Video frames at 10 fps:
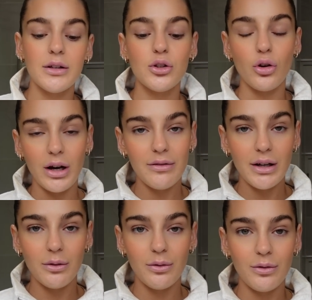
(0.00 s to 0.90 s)

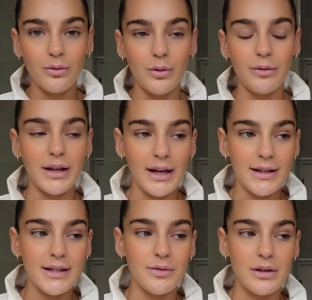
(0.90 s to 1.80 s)
Driving with
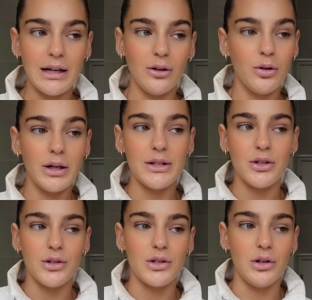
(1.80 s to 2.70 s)
kids for that long is
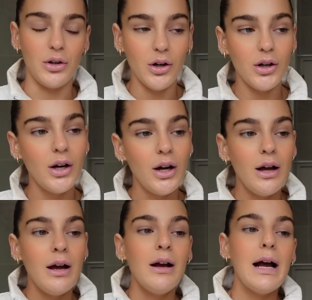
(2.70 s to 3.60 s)
just a lot.
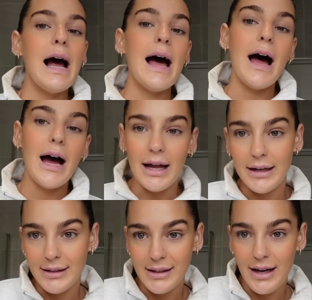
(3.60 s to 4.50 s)

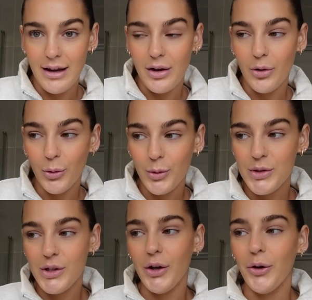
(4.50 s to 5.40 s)
And it
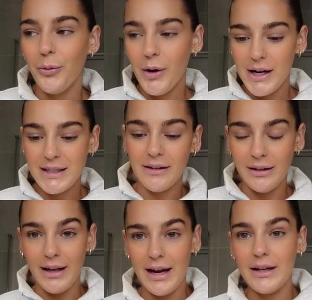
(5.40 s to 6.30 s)
also worked out
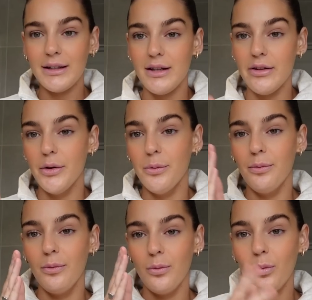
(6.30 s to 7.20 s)
that they had
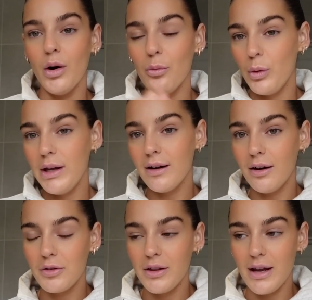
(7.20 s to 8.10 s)
them 1 week
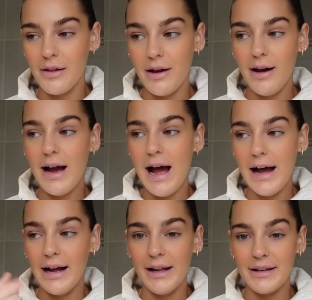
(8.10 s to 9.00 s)
after the other,
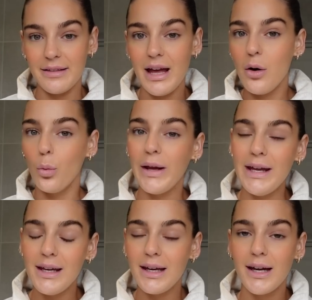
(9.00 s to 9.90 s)
and that
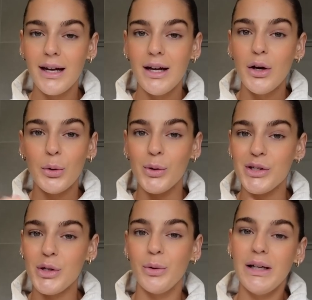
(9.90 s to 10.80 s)
week
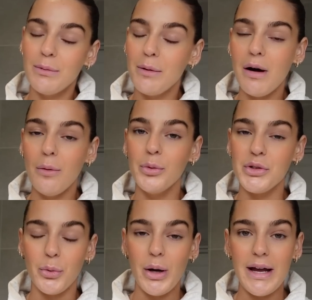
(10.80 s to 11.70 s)
was the week my mum was
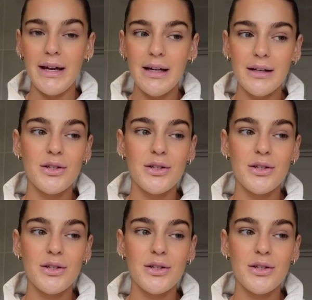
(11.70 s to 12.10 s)
away.